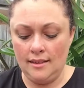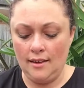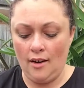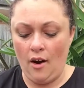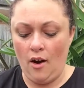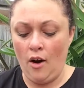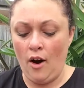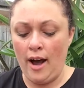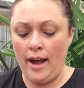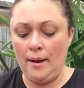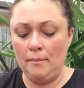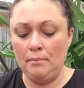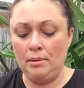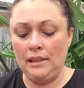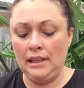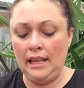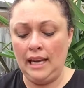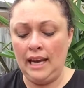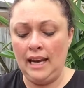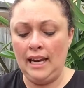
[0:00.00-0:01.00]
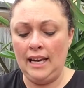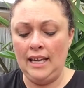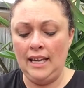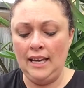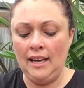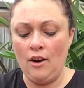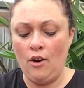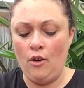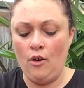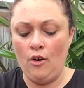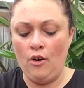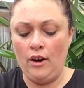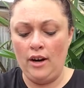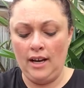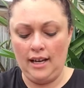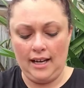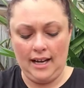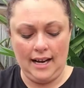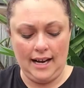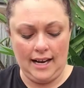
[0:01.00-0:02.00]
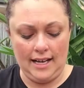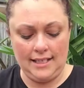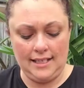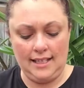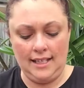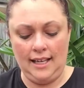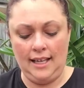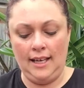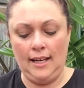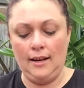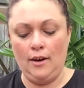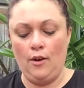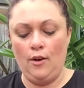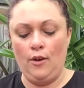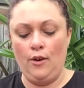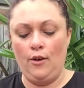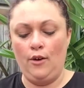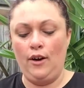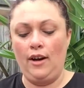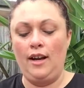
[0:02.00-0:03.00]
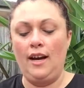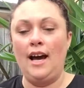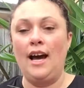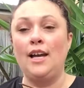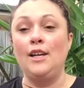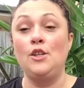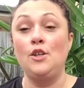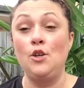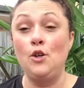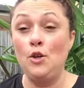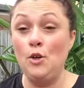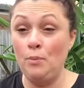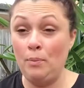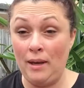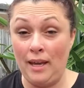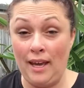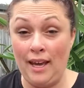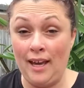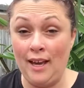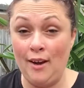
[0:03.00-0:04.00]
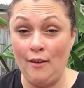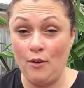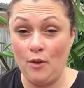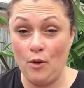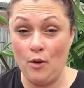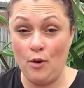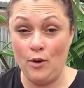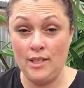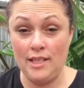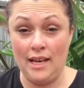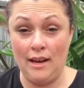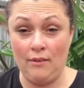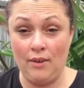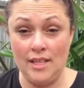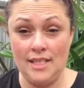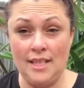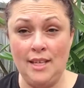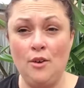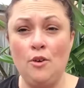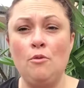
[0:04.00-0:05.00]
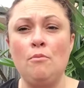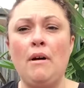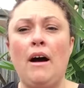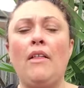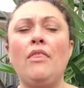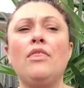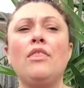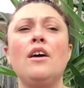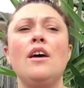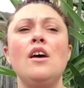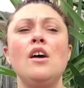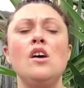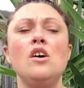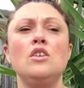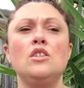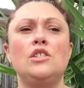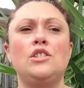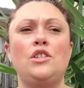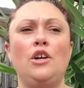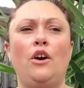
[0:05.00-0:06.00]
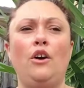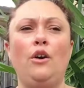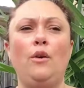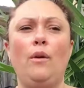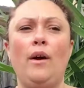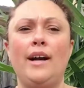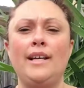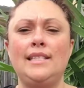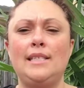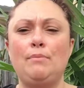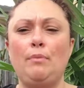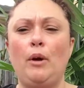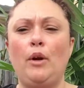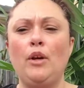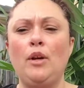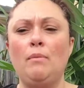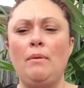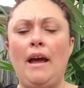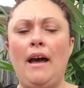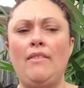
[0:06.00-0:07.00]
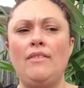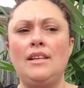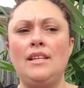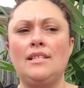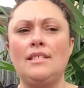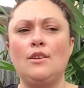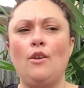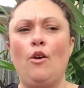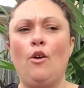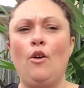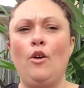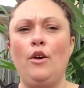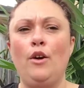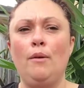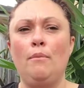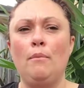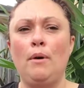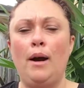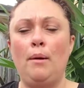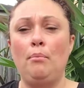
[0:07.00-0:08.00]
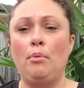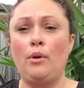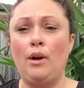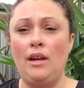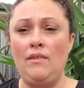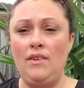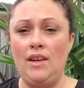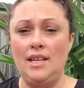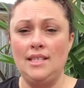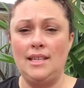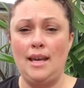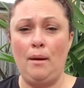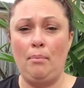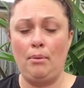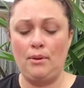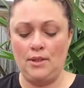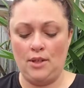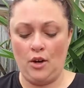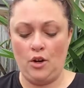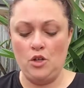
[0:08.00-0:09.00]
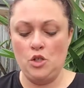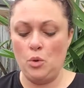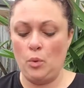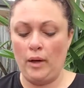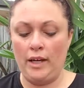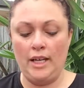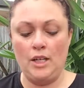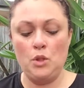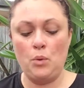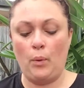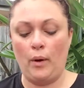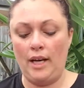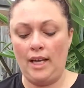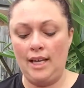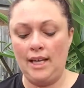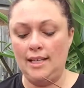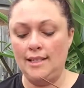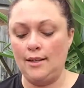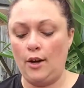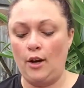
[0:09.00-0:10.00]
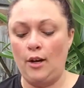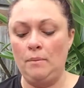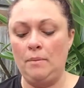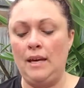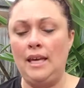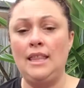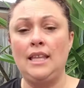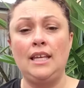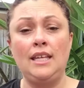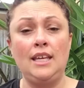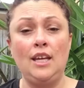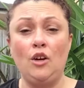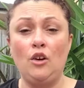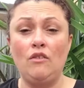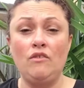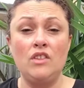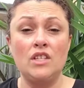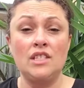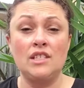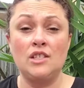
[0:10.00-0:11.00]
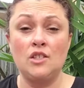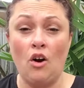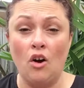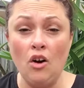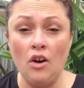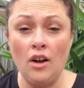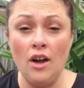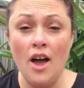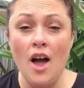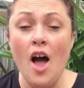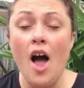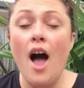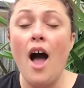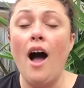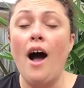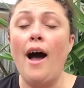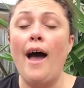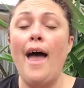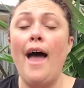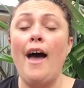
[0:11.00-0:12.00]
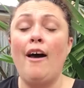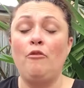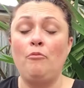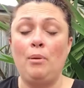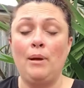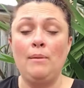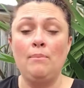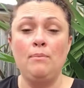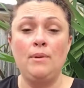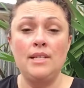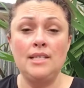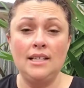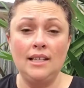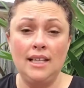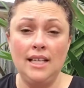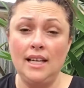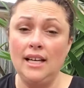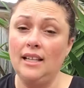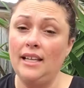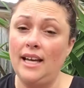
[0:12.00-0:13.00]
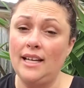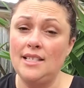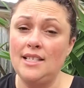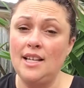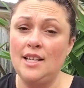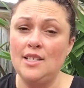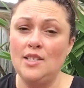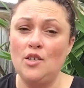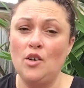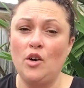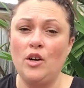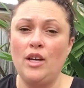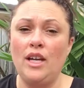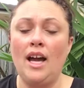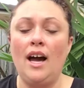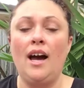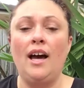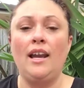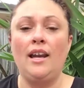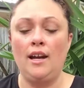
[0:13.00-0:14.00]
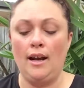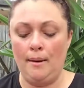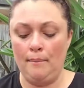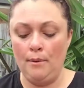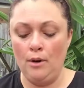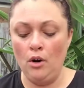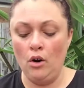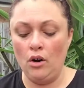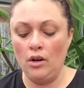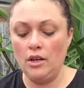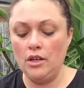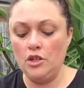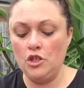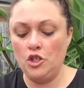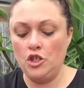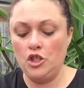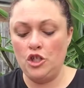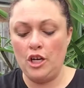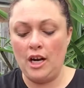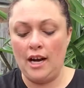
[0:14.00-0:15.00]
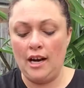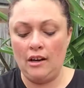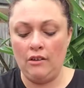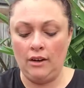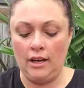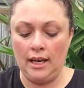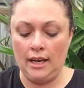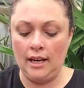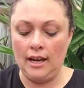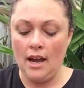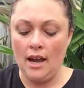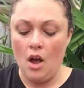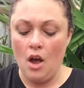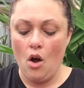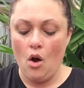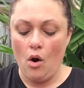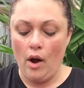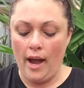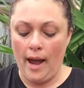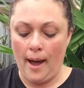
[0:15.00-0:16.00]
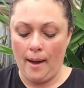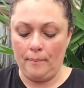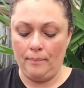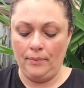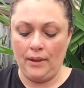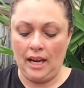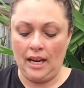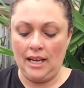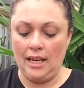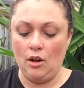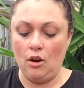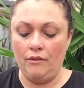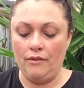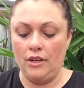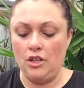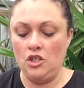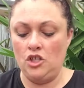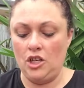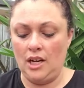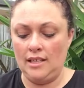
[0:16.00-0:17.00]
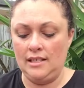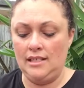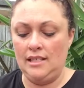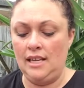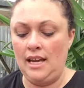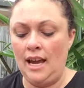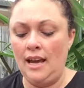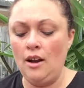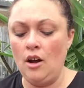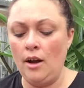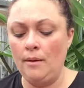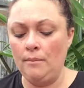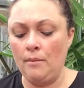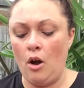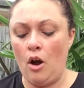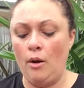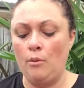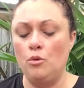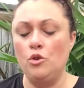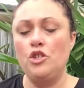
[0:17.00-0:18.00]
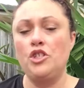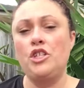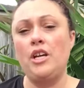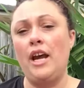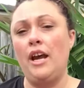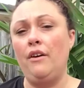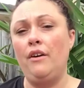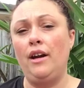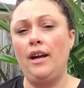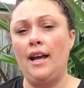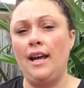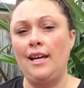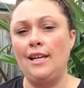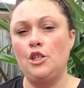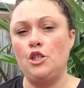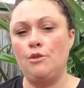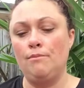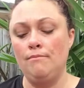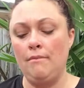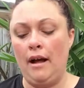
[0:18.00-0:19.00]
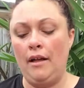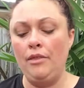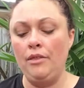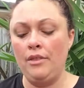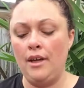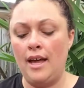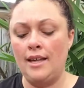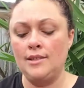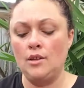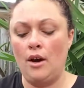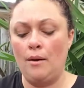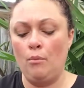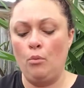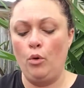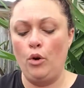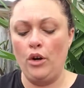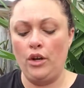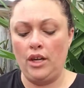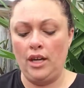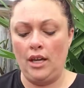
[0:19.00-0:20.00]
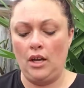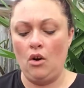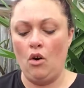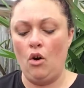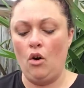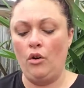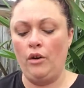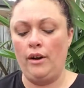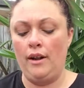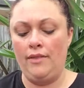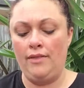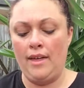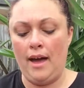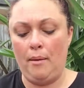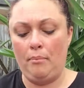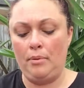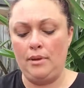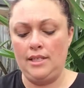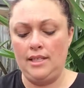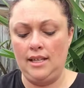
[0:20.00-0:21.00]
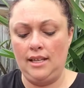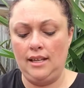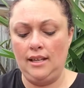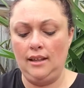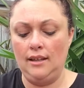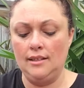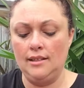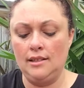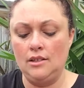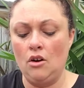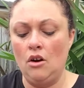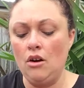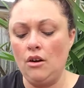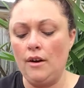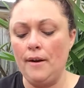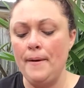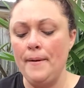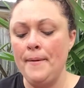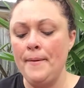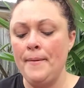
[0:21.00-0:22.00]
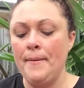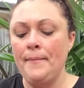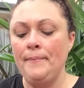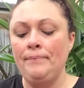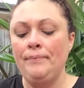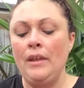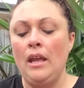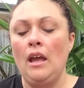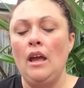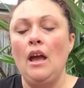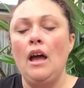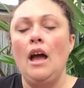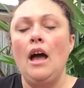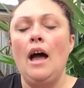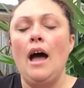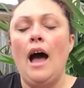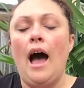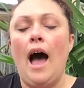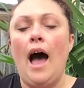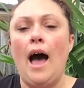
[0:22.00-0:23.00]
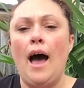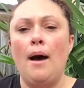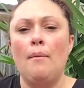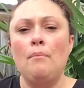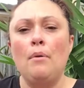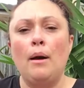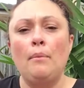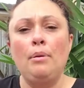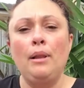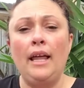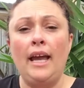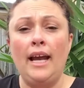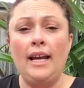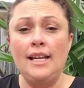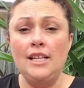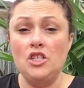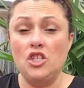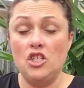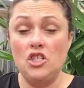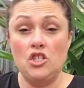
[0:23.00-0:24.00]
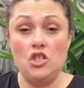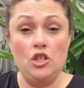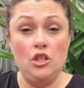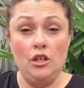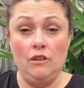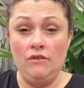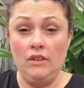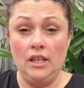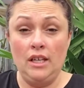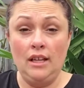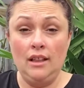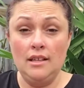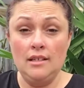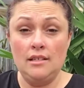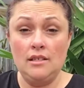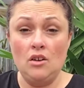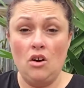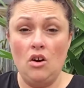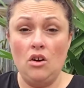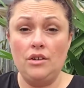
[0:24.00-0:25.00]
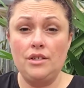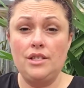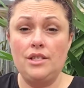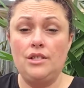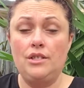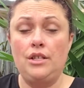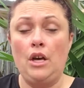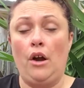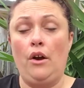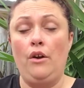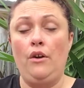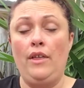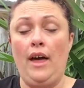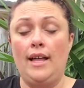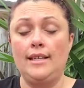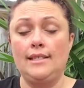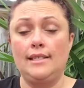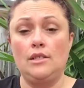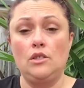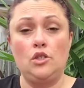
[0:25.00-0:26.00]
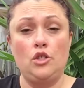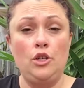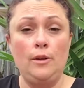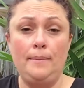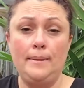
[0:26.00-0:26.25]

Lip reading: I am planning on casting on a new pair, of course, every single month. So I spoke about this on my previous episode. 2020 is going to be the year of the sock. I have been busily collecting sock yarn, and I'm not sharing any of it just yet. I will share it each month as I'm working on that particular sock. My plan is just to do vanilla socks, so that's super